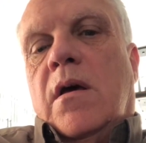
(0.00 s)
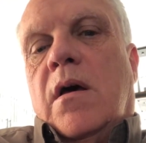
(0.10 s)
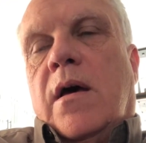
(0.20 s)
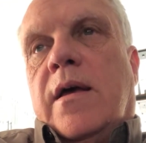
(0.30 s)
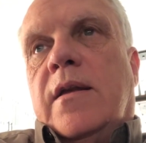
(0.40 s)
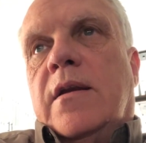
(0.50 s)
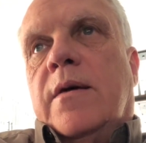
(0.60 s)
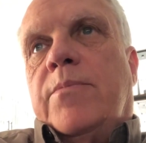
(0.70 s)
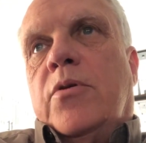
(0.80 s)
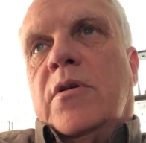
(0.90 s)
I ended
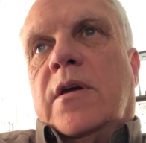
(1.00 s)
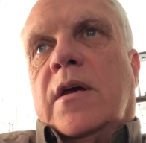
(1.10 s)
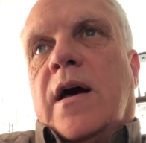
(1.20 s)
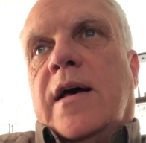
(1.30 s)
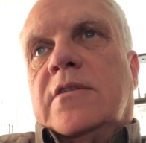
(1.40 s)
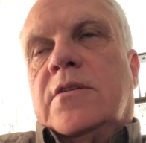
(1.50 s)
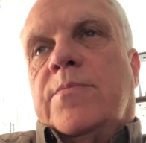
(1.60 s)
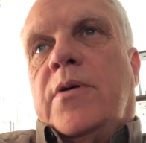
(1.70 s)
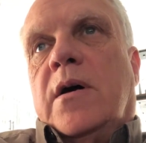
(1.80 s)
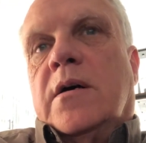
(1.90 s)
up putting
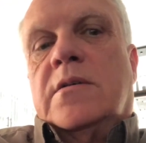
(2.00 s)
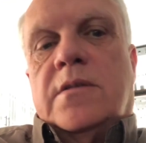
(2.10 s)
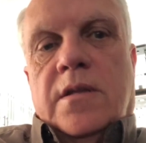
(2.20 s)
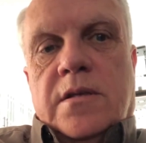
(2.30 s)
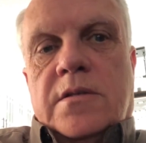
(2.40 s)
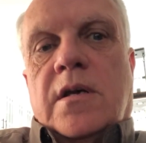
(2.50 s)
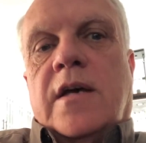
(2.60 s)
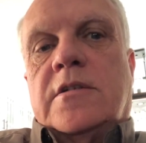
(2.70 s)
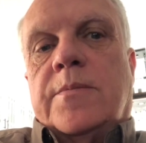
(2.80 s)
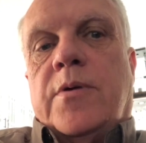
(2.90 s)
isopucks, these
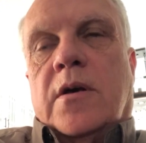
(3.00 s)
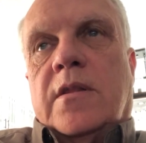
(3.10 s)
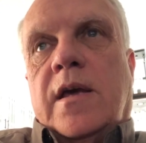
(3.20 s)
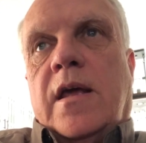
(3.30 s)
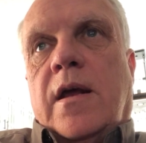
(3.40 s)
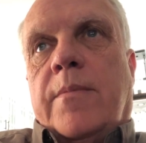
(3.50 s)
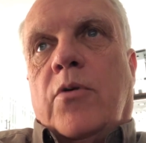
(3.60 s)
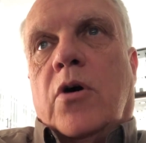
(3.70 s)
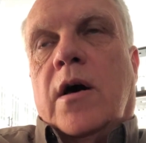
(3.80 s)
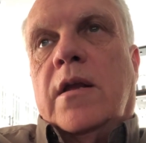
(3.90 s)
isopuck, the eight I
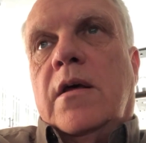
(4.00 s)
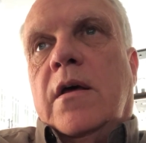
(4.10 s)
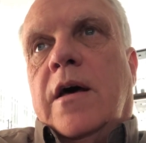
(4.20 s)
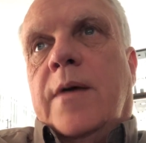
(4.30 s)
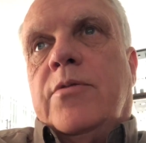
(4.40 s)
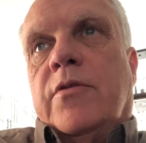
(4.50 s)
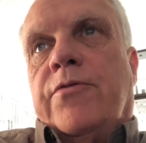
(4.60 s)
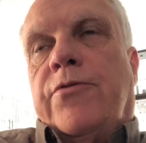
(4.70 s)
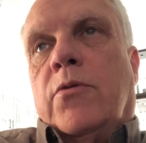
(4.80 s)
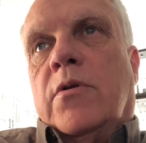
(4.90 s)
bought. I put
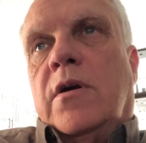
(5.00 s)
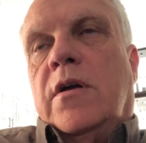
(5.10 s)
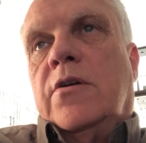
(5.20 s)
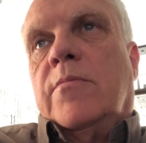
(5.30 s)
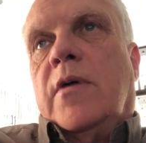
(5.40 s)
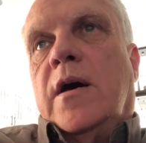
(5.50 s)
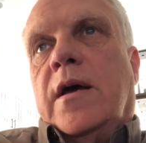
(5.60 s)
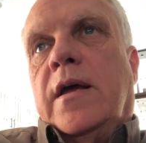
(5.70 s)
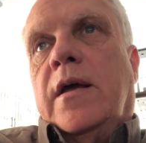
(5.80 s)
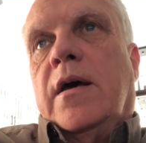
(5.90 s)
four under my
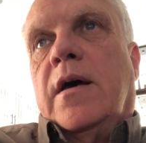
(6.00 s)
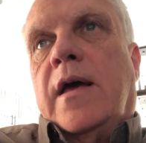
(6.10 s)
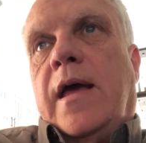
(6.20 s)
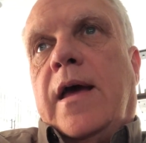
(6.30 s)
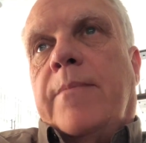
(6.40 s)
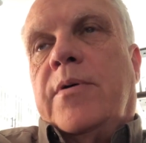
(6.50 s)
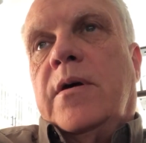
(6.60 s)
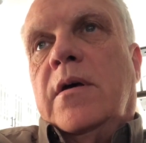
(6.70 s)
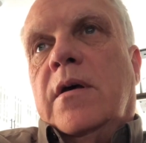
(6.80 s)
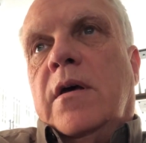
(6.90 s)
amp
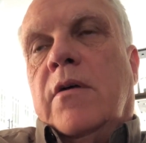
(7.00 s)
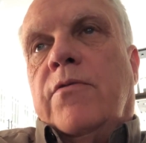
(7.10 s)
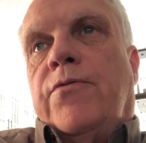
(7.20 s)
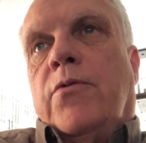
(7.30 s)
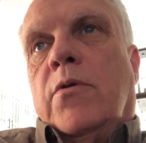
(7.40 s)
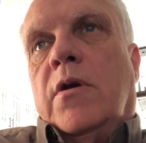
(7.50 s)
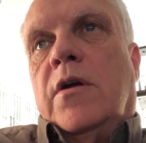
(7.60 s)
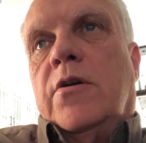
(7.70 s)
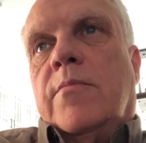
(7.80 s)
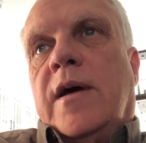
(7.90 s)
and four
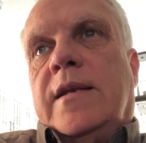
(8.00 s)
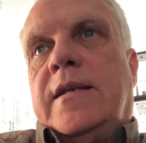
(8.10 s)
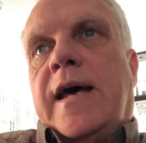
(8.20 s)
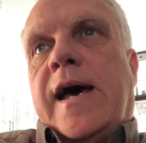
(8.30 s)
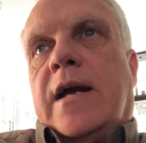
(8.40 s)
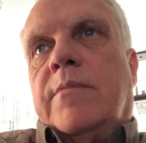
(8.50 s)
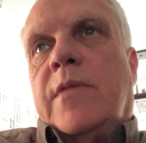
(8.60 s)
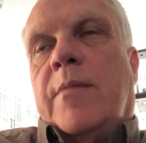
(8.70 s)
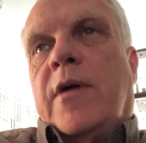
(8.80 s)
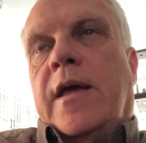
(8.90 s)
under my DAC.
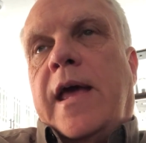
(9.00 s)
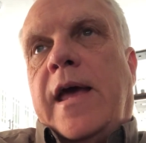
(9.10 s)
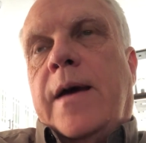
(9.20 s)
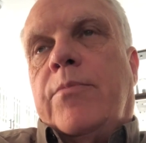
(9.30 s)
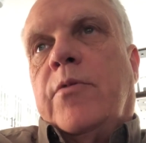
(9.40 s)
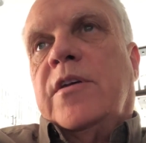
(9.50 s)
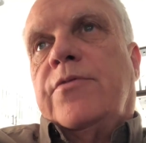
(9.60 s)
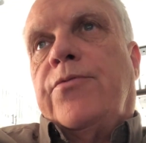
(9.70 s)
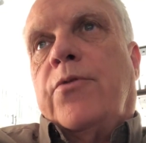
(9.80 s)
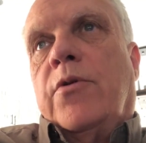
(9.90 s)
Now my amp weighs
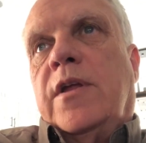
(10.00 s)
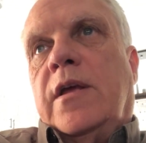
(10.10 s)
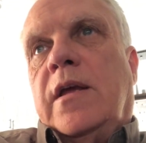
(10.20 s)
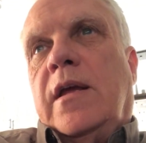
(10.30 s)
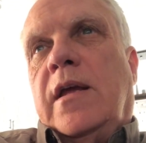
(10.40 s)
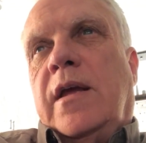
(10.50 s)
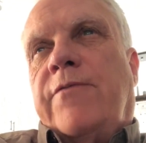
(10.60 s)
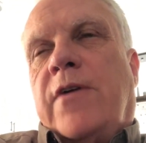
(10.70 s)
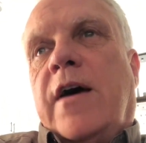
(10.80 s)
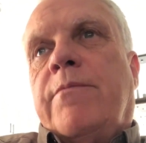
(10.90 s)

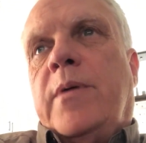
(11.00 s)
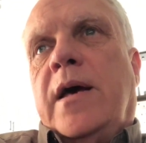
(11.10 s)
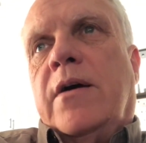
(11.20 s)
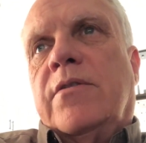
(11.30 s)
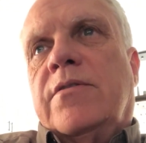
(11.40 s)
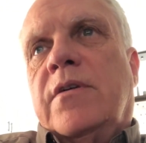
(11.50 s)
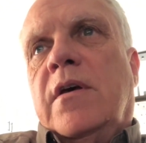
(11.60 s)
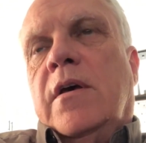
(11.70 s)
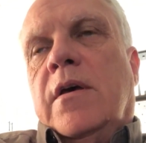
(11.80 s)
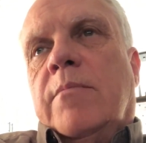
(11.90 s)
45 pounds,
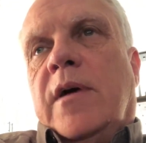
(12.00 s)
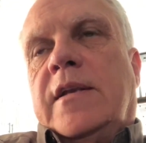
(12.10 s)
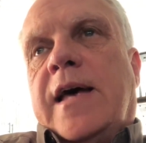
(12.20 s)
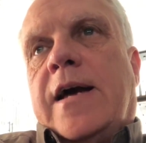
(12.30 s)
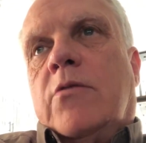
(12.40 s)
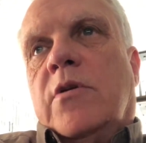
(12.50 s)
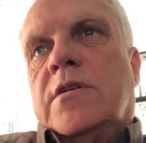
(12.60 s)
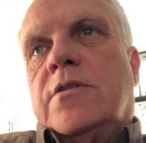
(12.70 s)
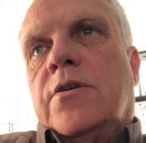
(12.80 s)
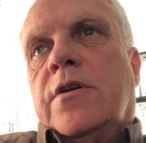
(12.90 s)
my DAC
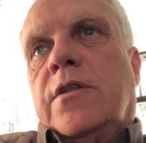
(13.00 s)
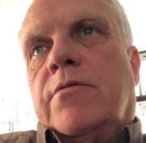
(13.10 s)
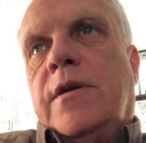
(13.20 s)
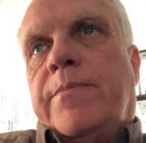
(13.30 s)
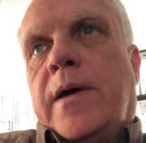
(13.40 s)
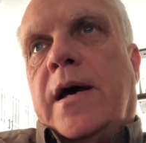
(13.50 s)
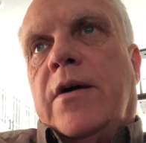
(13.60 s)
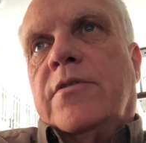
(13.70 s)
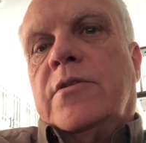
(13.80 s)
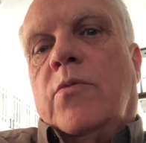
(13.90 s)
weighs 33
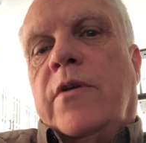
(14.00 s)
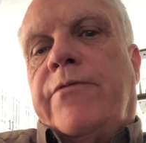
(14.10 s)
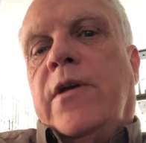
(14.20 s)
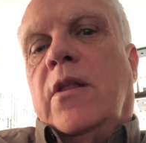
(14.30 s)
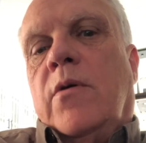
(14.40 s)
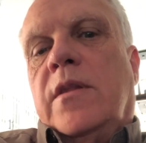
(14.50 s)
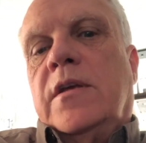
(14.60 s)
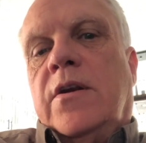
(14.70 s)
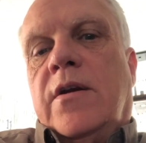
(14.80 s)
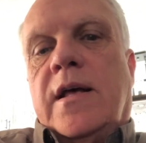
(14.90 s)
pounds, and one fellow on the
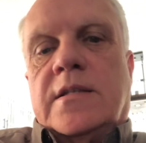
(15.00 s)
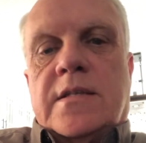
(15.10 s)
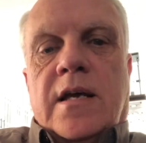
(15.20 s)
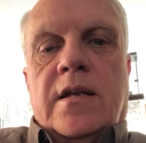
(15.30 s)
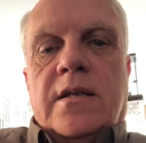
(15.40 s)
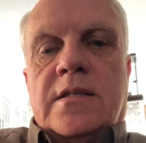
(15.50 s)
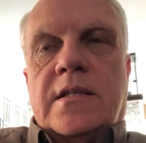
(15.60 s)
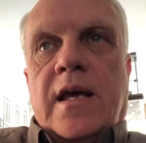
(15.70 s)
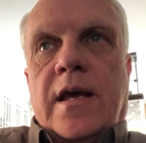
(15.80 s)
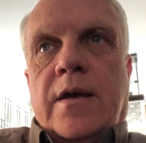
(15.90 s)
internet said to
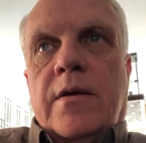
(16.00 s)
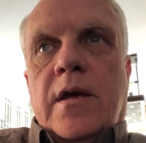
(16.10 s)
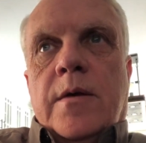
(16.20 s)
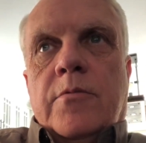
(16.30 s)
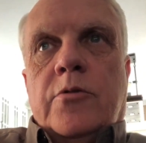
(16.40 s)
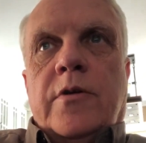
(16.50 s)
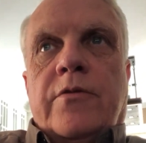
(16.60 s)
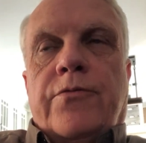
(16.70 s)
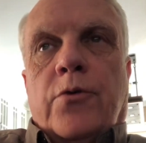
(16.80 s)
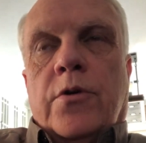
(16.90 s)
stay between
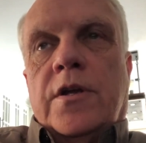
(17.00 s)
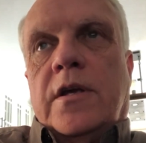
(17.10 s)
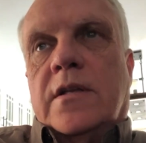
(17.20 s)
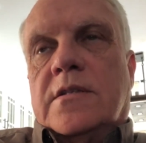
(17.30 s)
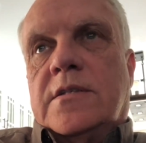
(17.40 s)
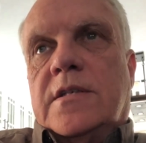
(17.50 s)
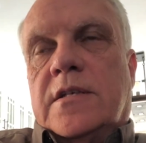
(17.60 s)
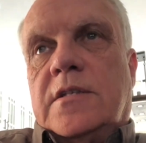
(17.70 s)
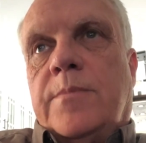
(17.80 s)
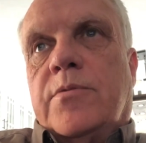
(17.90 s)
40 and
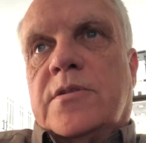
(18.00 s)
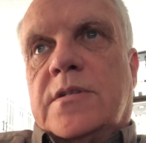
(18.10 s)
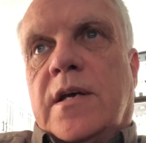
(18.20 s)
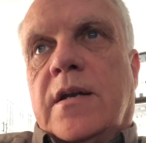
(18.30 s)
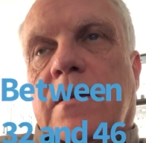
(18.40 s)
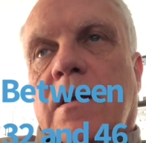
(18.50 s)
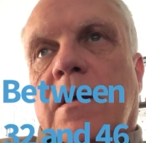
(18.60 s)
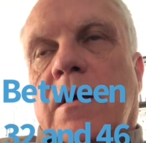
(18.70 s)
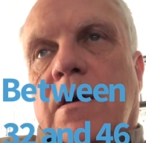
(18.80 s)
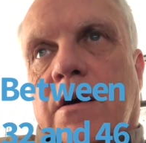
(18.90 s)
60%
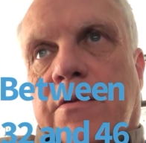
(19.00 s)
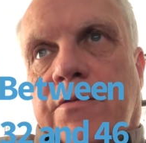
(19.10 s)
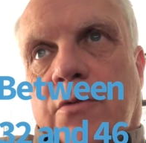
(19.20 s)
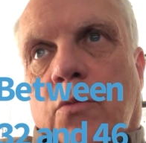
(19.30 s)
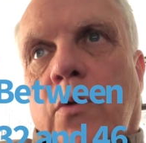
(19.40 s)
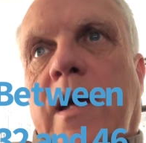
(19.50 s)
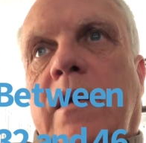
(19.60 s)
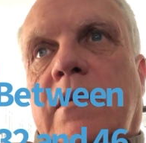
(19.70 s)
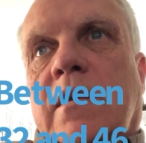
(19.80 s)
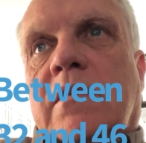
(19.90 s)
of the
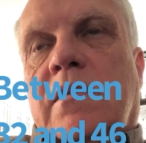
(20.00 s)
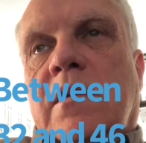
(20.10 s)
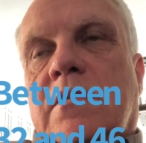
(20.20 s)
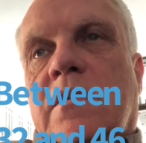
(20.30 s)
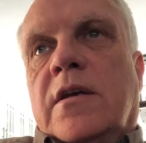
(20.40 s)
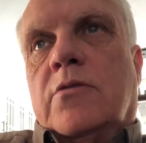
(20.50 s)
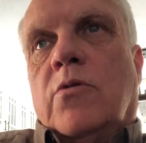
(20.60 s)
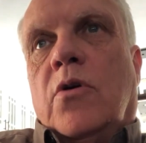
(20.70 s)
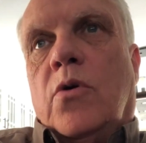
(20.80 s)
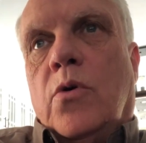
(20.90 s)
weight that these things will
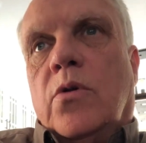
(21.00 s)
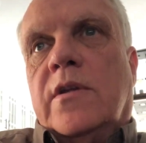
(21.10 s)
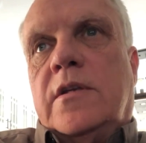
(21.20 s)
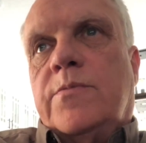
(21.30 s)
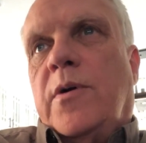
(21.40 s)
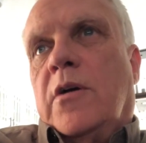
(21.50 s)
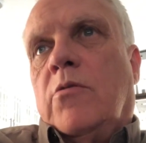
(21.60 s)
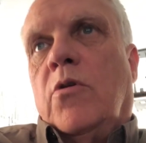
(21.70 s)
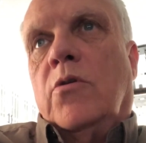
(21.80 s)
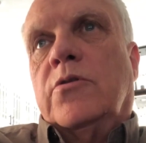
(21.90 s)
hold. Each puck will
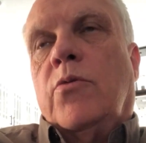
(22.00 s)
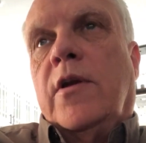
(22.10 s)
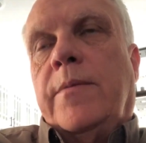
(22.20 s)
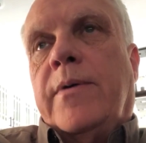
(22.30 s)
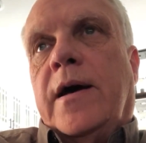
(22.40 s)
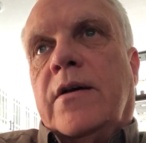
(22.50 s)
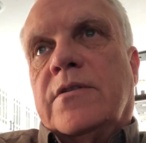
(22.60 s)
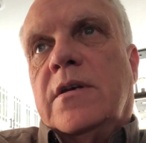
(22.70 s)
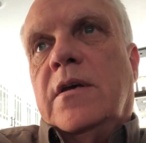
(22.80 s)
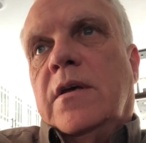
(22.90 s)
hold 20 pounds,
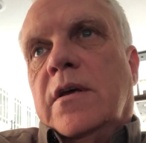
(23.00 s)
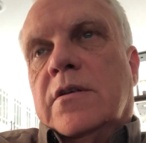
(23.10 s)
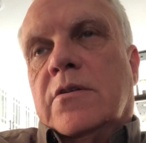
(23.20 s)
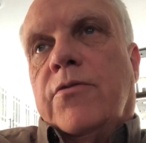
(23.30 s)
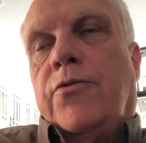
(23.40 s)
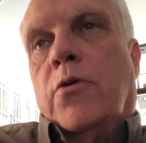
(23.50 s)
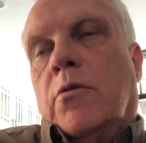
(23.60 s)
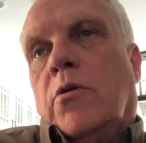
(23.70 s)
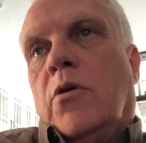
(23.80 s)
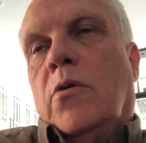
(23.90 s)
so four
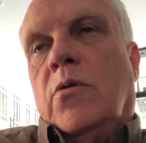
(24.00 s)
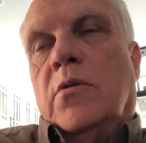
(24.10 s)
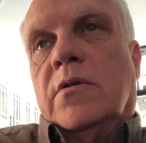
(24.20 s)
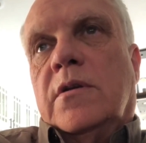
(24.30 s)
will hold